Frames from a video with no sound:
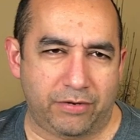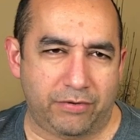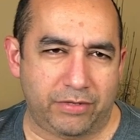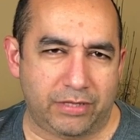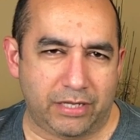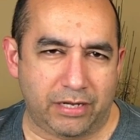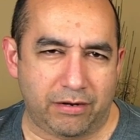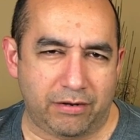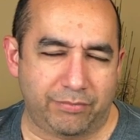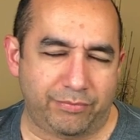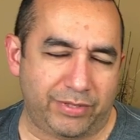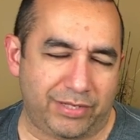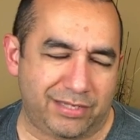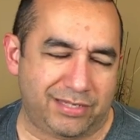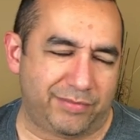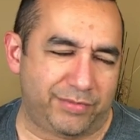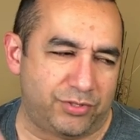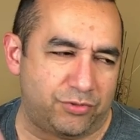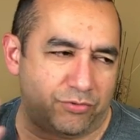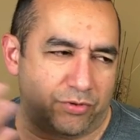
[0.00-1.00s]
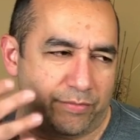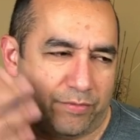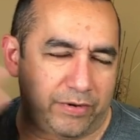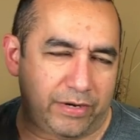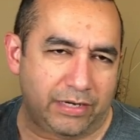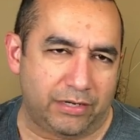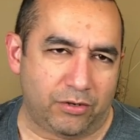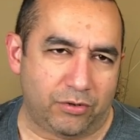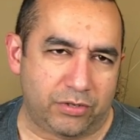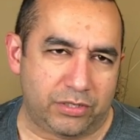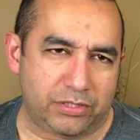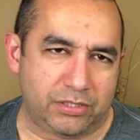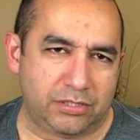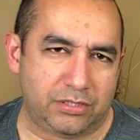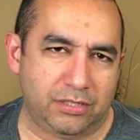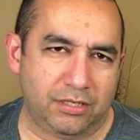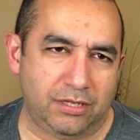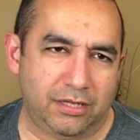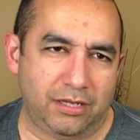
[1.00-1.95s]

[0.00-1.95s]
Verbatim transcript: and there, and because I'm a drummer, I notice